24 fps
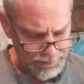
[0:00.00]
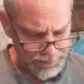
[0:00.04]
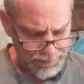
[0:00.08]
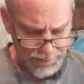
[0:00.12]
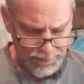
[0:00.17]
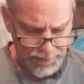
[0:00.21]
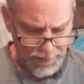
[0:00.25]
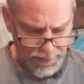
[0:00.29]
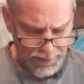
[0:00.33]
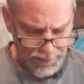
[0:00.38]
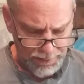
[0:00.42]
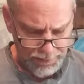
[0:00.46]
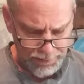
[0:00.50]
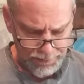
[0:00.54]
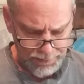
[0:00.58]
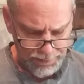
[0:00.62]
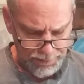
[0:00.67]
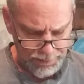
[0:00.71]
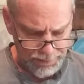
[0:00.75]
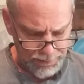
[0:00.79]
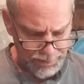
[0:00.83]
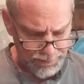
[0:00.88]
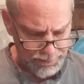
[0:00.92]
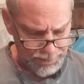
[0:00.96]
Yeah,
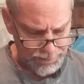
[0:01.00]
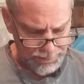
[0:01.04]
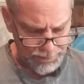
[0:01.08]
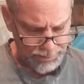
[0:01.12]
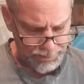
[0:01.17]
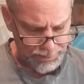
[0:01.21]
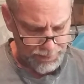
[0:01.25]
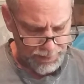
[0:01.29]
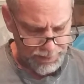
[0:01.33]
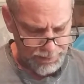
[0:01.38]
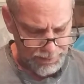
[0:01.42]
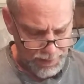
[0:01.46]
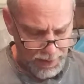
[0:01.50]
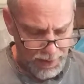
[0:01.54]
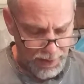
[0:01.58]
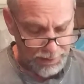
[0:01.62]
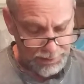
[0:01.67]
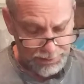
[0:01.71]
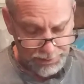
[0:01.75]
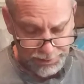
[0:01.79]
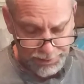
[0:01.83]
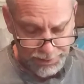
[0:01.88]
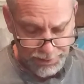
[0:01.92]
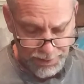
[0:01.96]

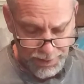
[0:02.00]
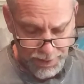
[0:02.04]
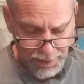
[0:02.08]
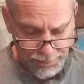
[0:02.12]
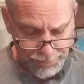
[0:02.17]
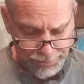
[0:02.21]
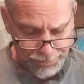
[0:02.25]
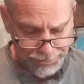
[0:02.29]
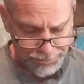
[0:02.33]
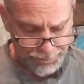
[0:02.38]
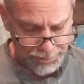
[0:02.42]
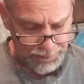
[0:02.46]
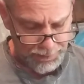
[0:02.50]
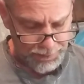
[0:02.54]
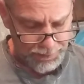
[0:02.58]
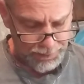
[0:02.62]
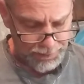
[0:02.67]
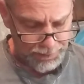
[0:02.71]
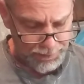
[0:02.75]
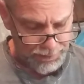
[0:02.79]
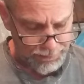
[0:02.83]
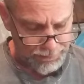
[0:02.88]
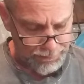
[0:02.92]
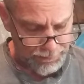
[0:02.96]
oddly enough,
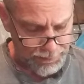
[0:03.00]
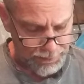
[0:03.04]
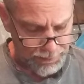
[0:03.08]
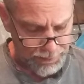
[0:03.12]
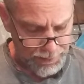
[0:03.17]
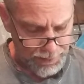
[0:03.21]
it even